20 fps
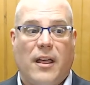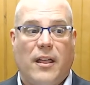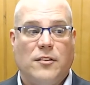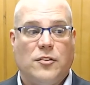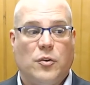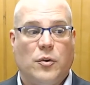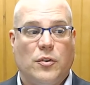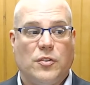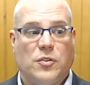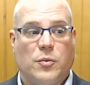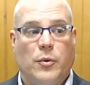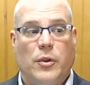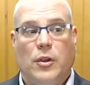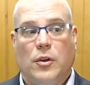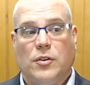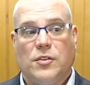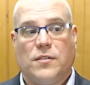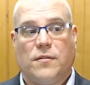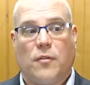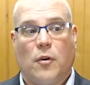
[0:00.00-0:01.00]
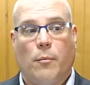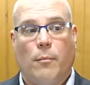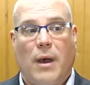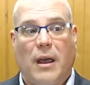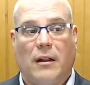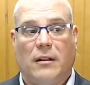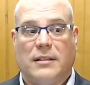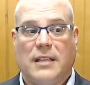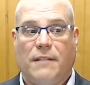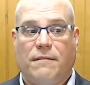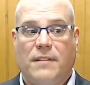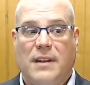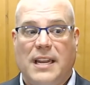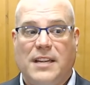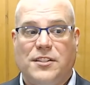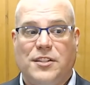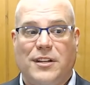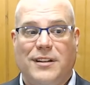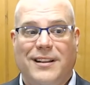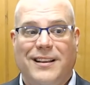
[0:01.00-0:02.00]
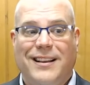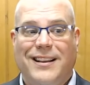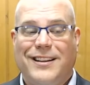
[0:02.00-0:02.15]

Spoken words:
tools we used for model definition,